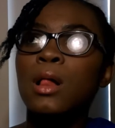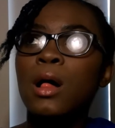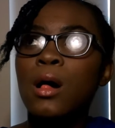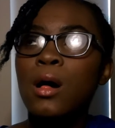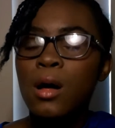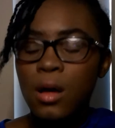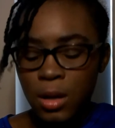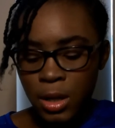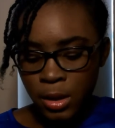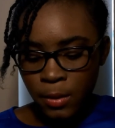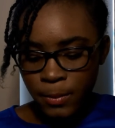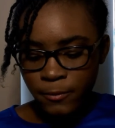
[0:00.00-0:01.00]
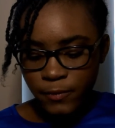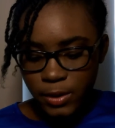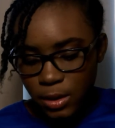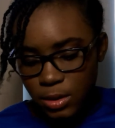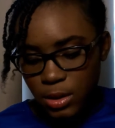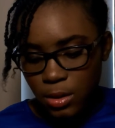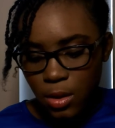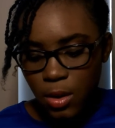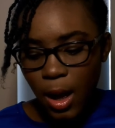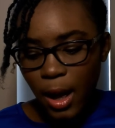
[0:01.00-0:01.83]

a couple of videos ago,